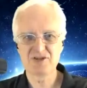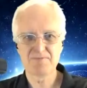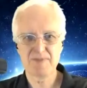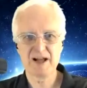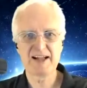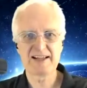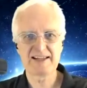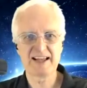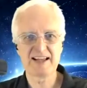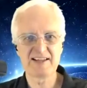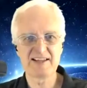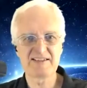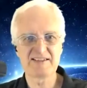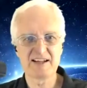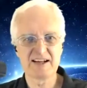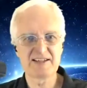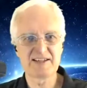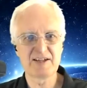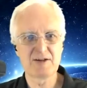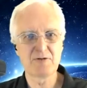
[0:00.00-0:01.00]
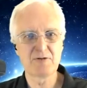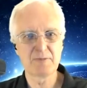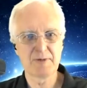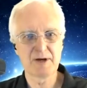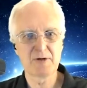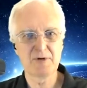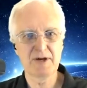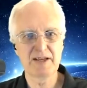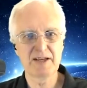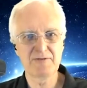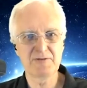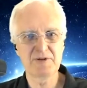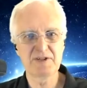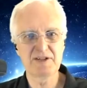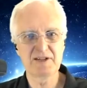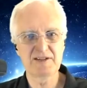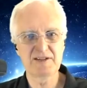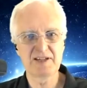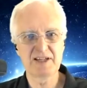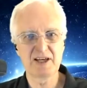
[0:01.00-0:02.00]
podcast that I did with my wife, we
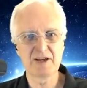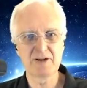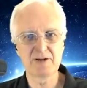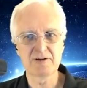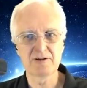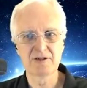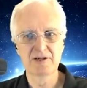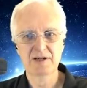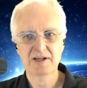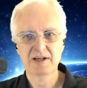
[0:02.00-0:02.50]
did it together